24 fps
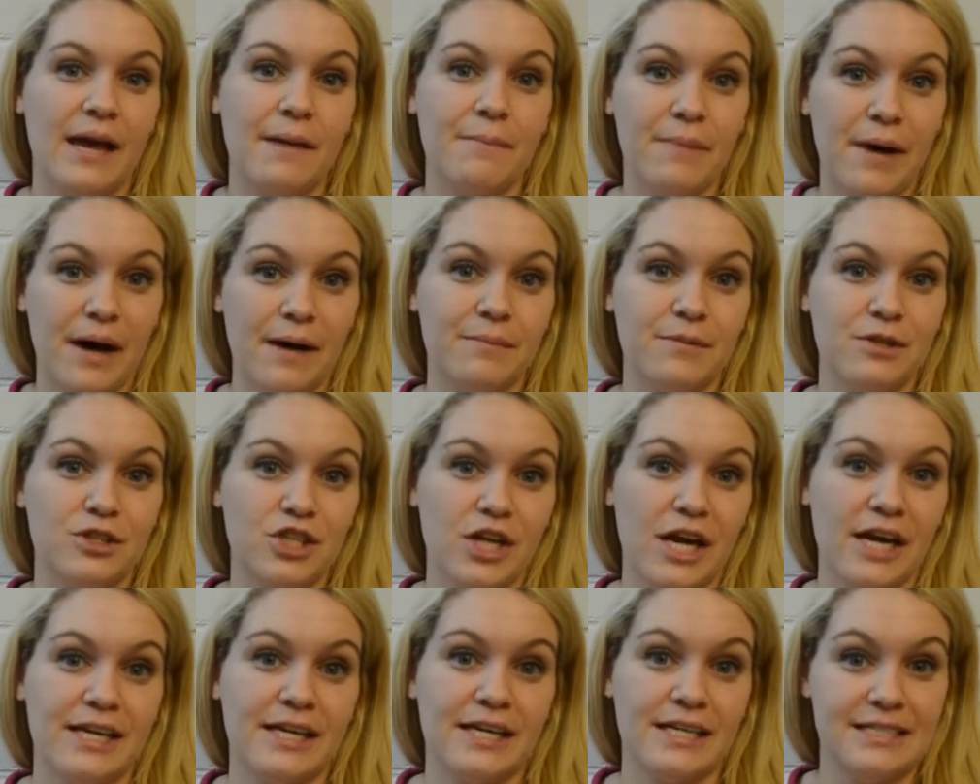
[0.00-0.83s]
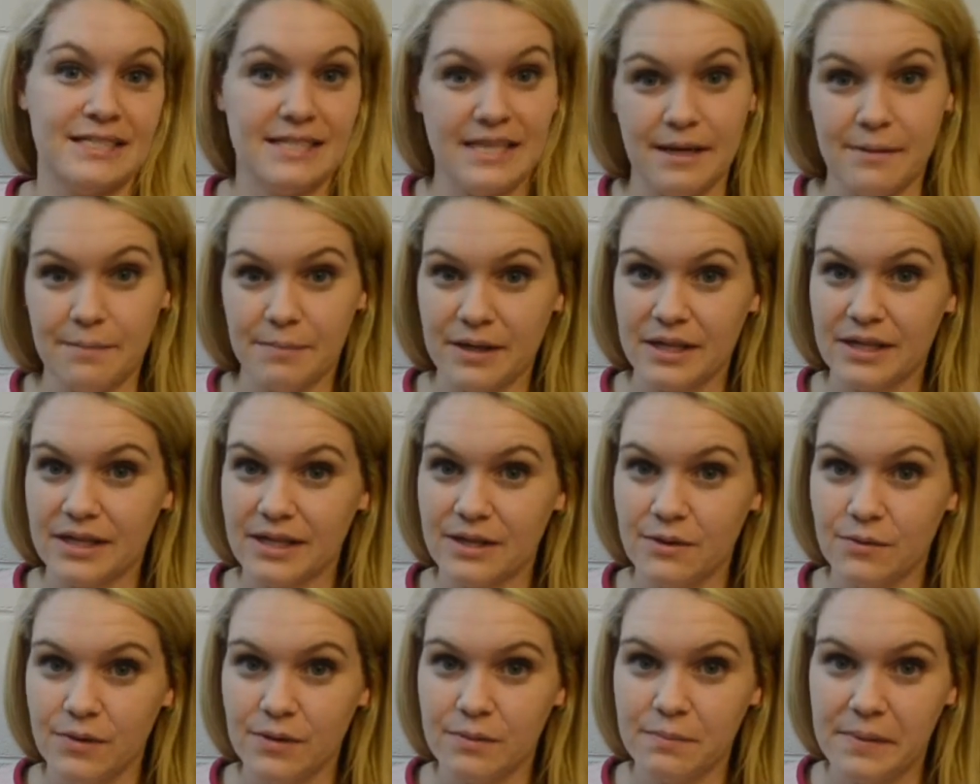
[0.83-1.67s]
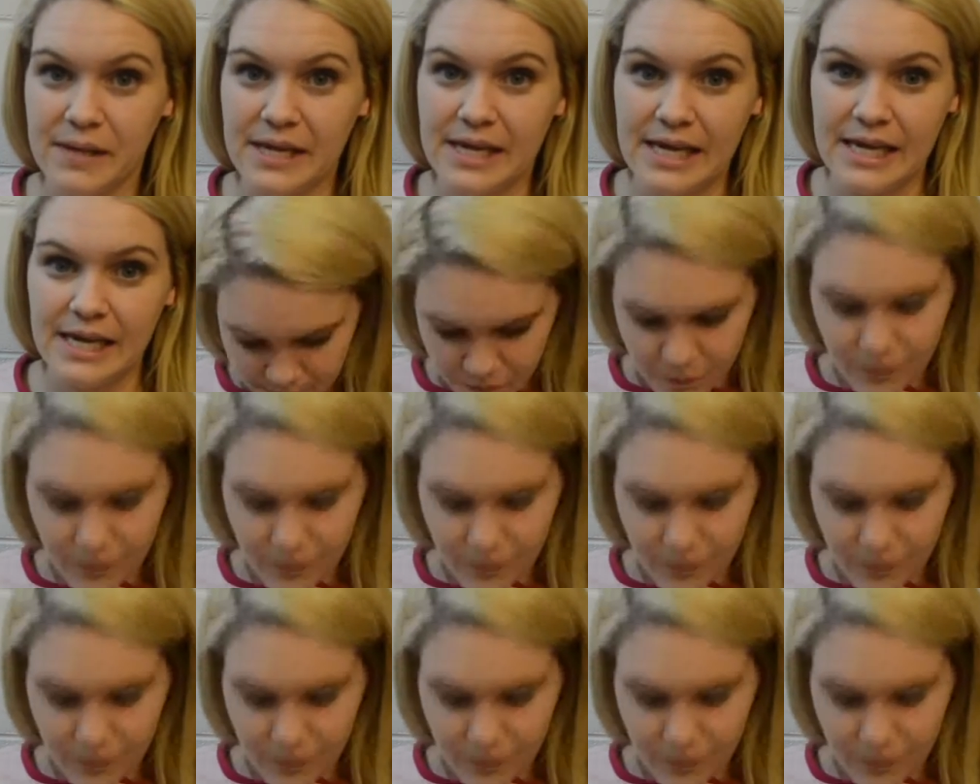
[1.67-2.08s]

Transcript: a bomber jacket typically would be.